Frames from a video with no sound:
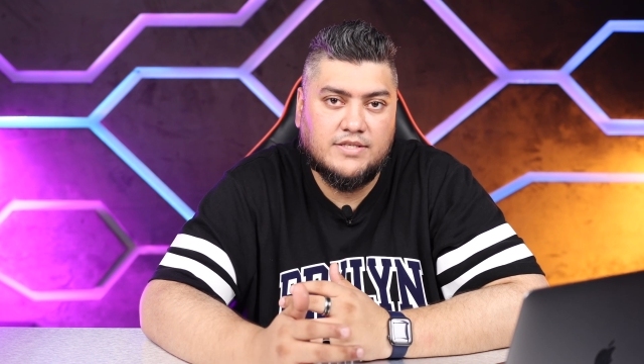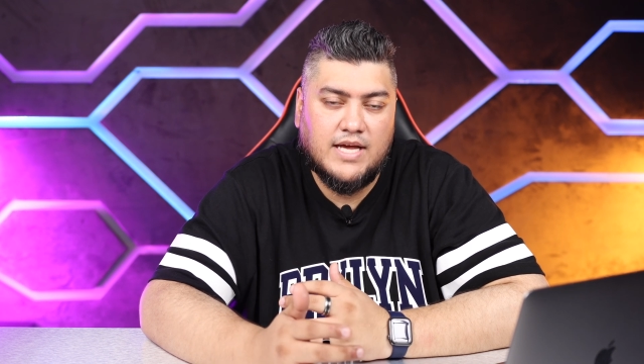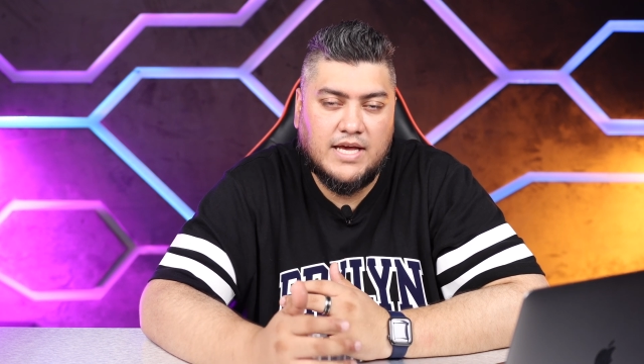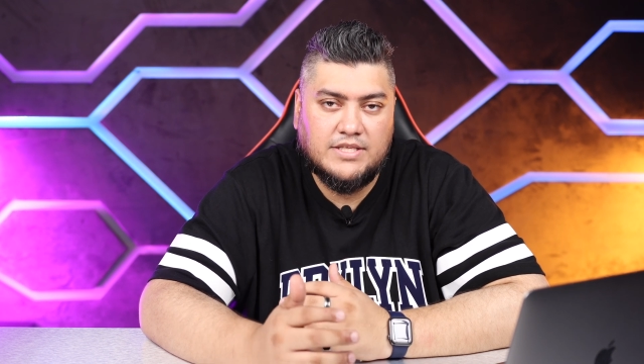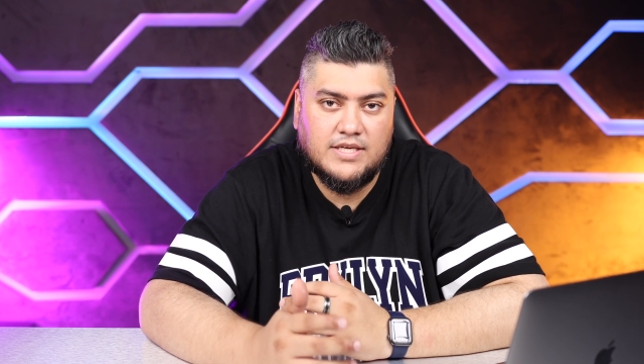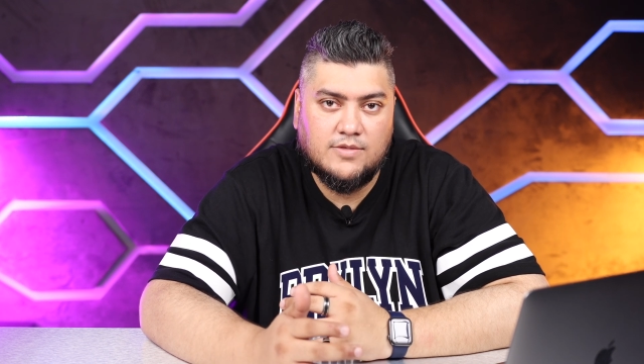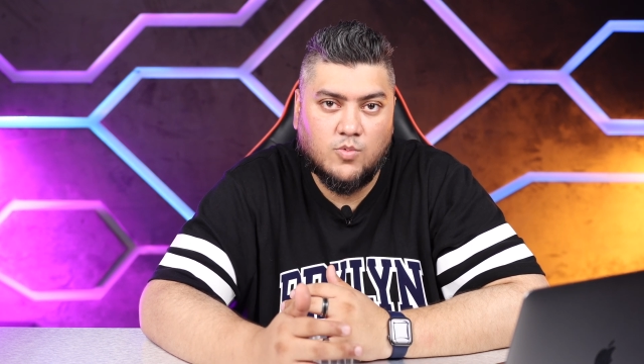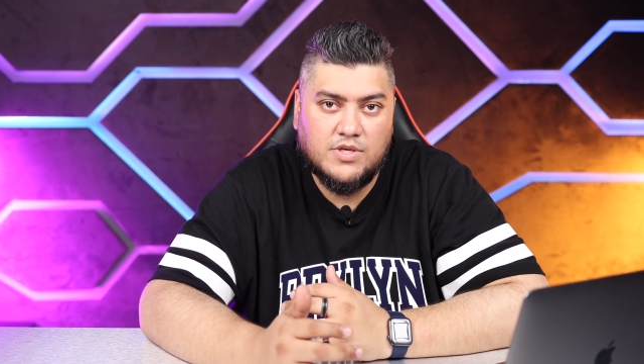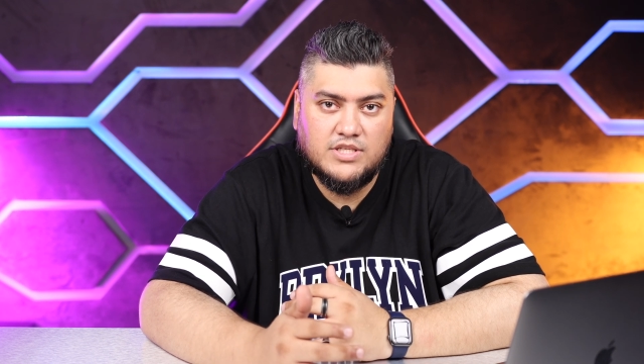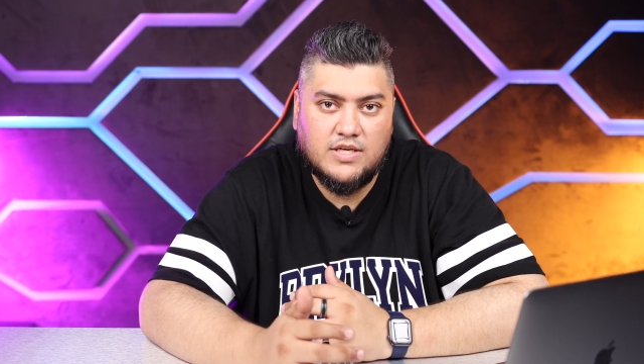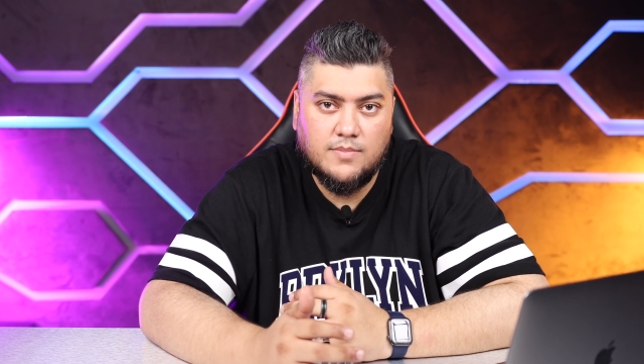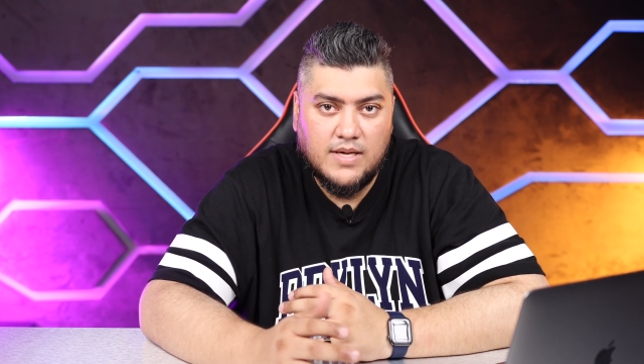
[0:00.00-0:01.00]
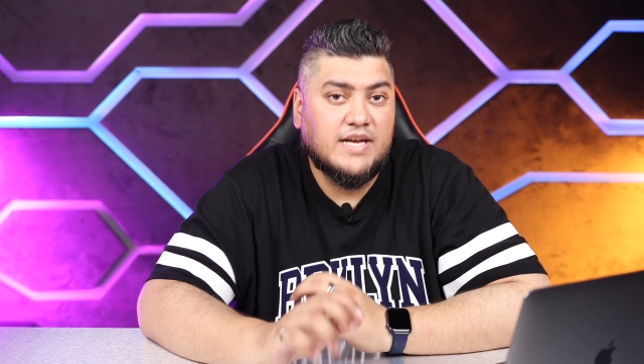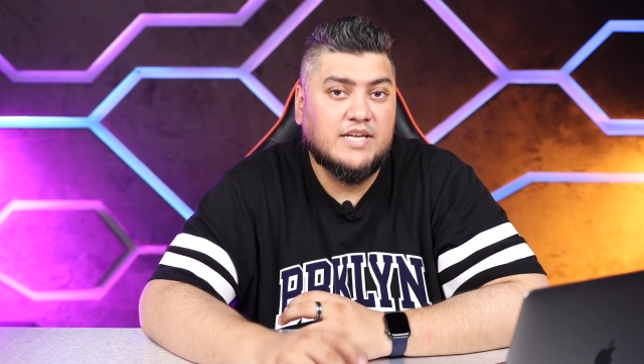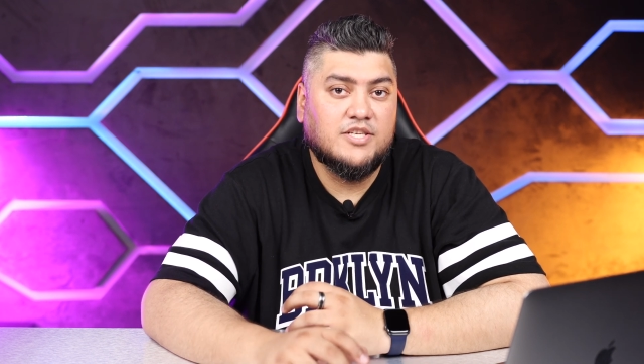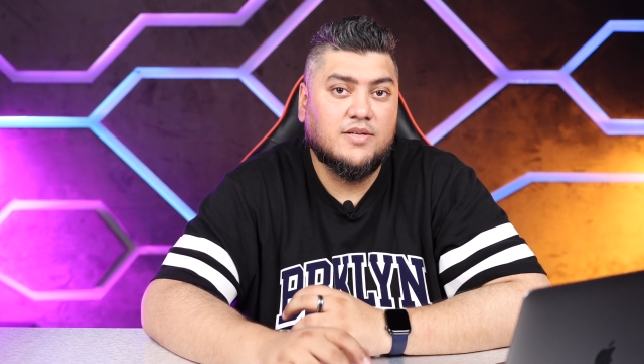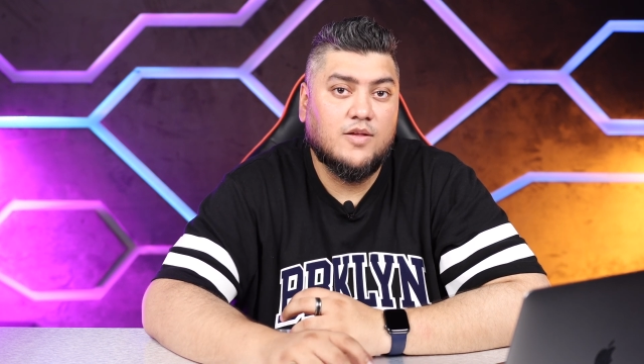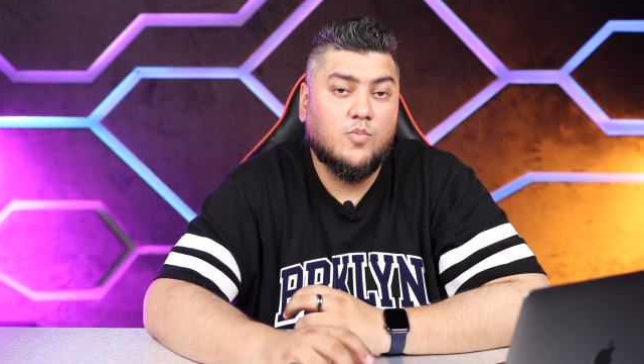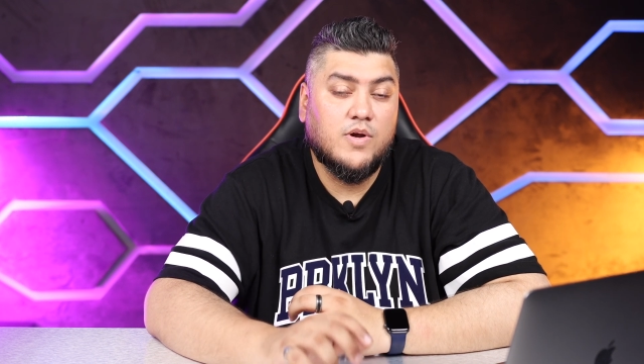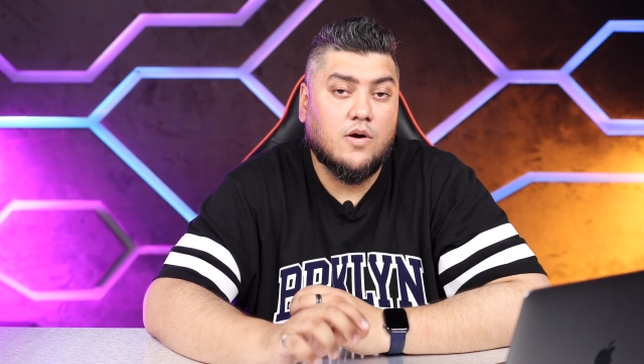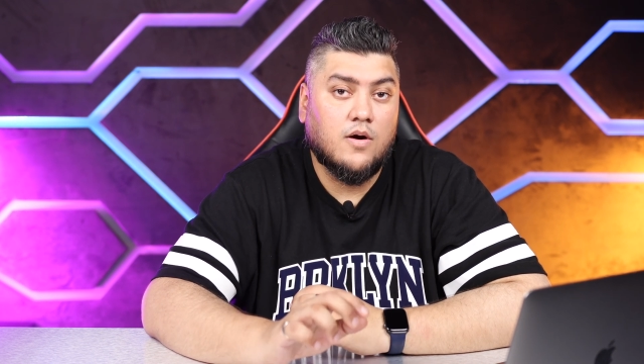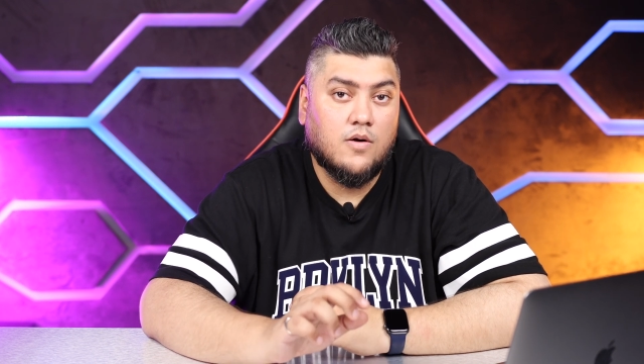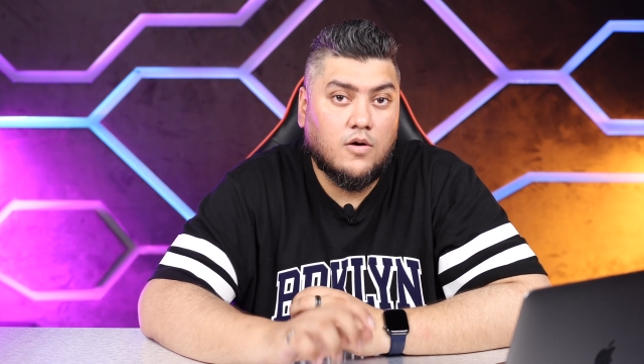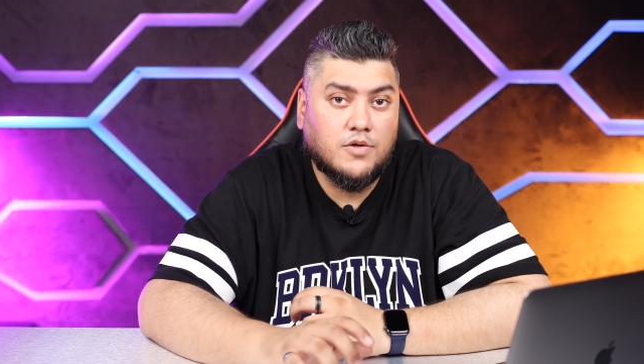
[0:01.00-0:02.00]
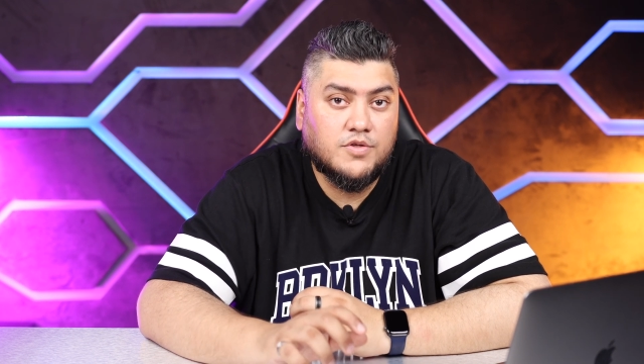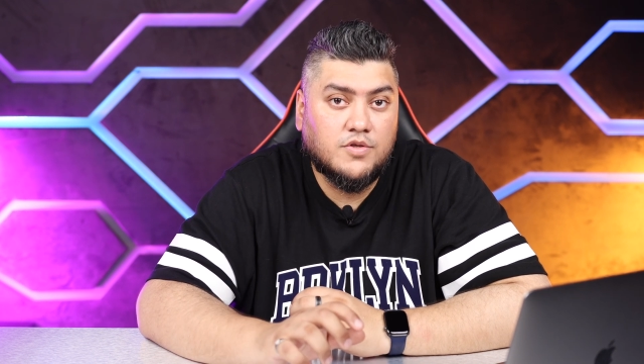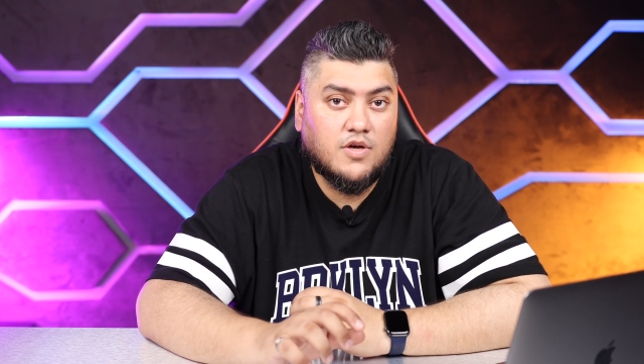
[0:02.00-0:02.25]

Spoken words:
8 Gen 1 chip. Additionally, we are also